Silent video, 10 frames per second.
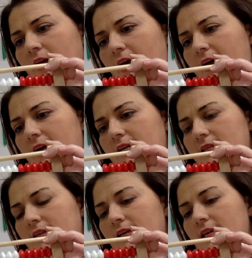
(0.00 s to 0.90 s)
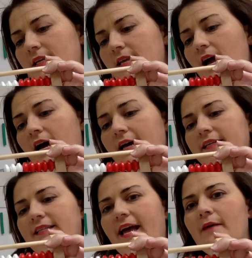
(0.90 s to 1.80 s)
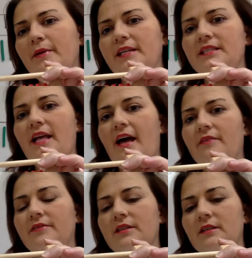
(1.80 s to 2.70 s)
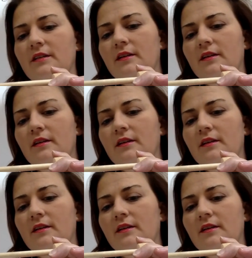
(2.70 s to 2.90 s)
8, 9. So how many's left?